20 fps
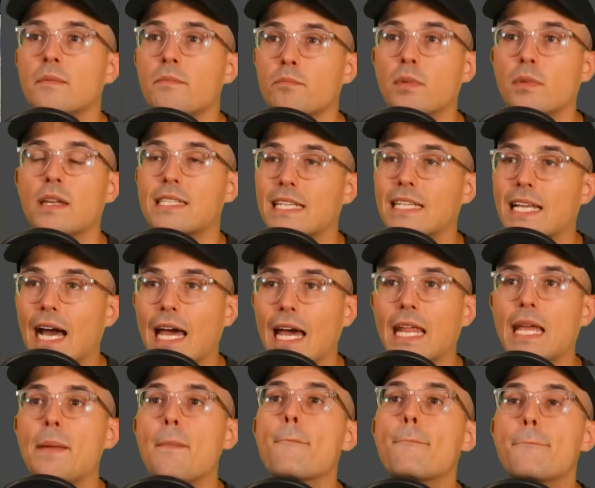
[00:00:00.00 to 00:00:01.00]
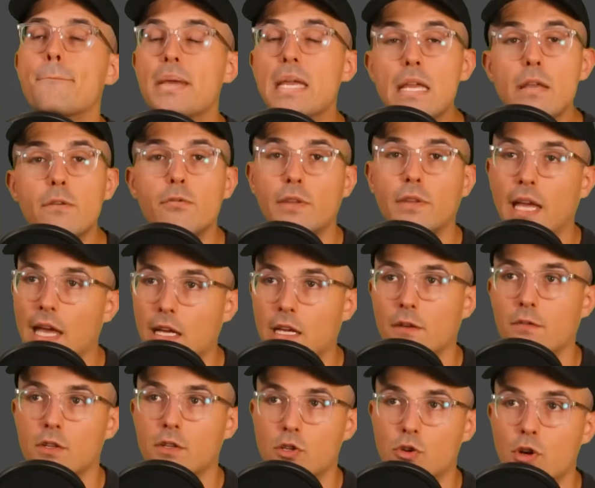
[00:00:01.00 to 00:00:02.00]
But it's got a beefcake
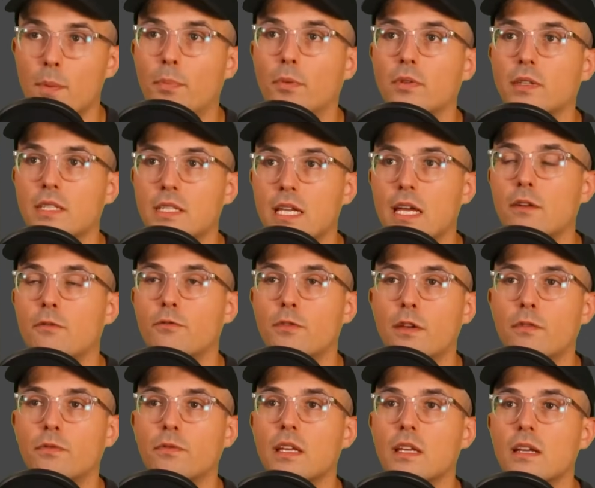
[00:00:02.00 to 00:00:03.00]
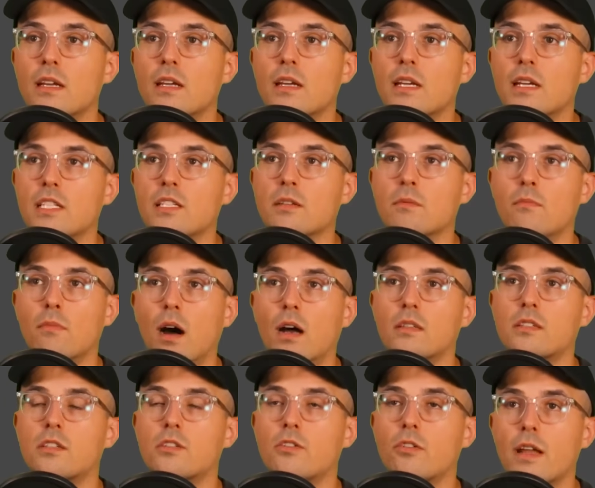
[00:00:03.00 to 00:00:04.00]
of a triple. The 1050 is a
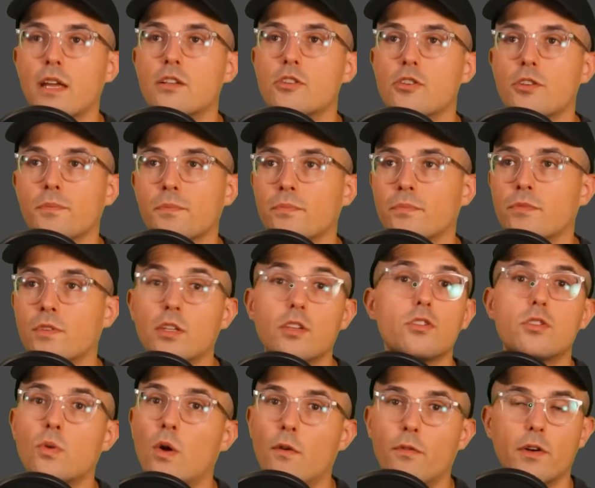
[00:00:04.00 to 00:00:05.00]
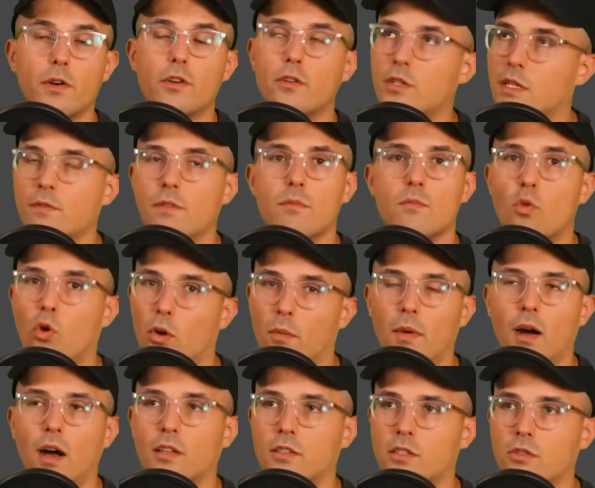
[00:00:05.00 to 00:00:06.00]
monster engine. The new 1200 is even more
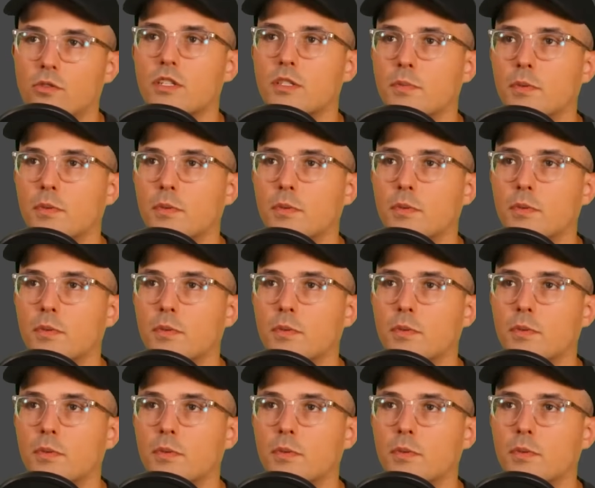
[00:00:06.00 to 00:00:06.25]
monstrous,